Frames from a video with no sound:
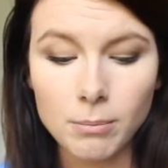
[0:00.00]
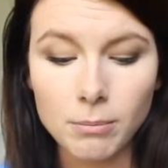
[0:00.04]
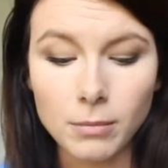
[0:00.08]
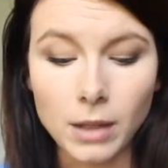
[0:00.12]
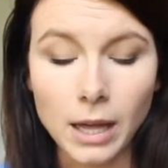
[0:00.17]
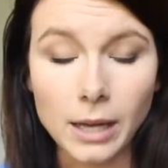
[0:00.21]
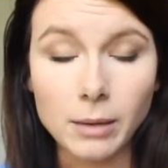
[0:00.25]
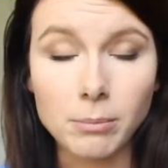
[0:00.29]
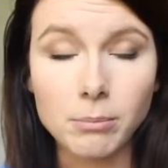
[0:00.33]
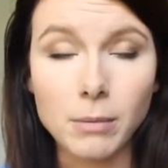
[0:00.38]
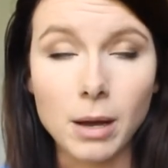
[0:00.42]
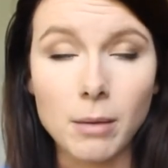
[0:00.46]

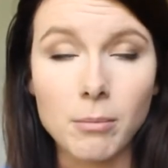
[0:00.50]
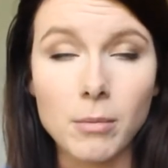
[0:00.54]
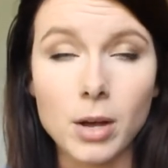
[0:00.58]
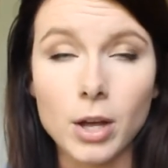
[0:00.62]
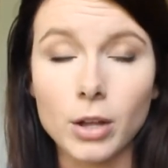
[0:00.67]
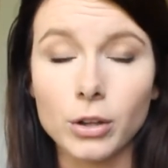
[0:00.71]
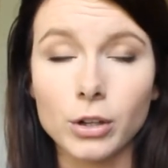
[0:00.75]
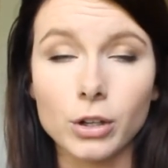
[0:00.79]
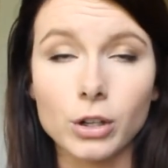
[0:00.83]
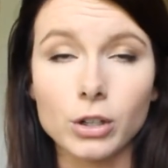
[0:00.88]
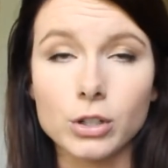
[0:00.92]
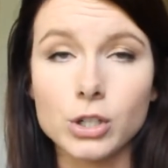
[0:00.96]
like my
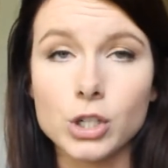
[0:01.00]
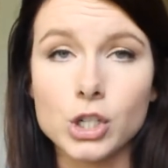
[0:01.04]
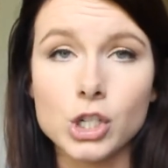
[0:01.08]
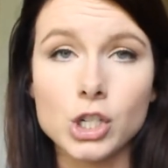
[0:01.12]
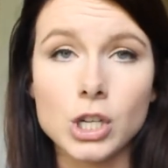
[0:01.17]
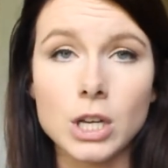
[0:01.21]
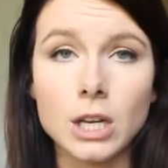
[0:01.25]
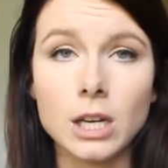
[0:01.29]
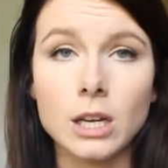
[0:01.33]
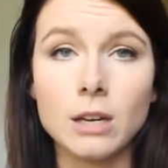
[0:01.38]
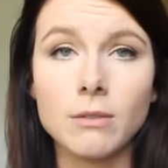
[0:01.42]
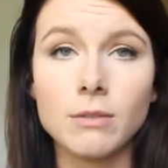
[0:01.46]
mother,
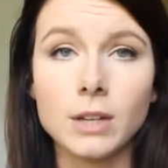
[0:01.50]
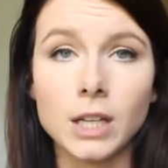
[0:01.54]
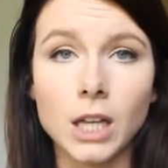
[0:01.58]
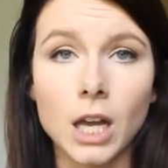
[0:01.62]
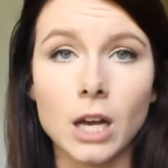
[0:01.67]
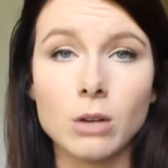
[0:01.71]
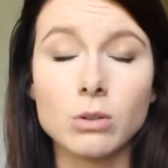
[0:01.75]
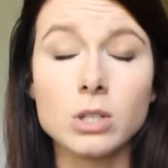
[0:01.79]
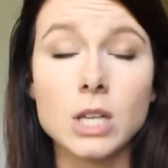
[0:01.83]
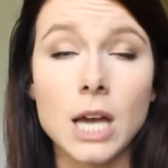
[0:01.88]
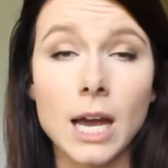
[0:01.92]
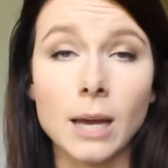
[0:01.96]
she
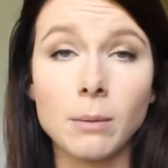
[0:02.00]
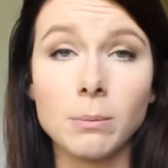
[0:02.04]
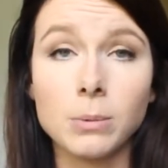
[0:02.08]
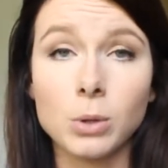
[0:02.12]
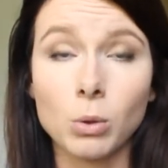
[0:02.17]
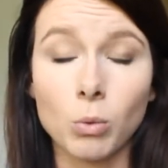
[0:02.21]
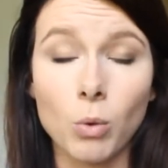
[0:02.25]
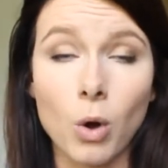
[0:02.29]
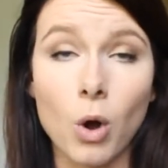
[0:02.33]
videotaped the